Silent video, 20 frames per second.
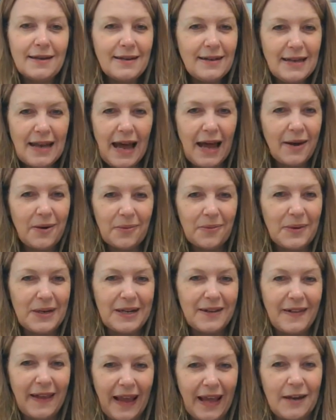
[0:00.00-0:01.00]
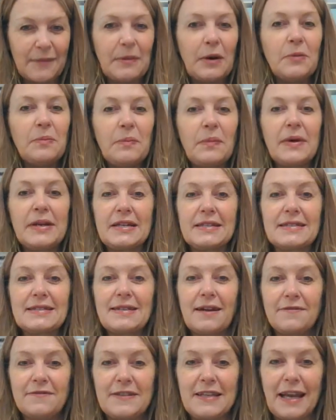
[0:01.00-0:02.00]
Not a real animal, but a
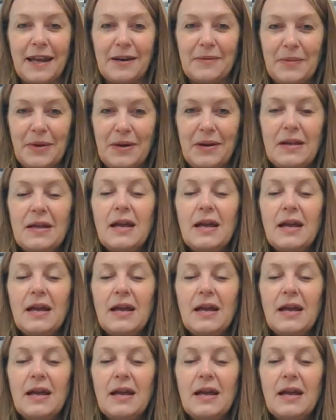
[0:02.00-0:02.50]
stuffed animal.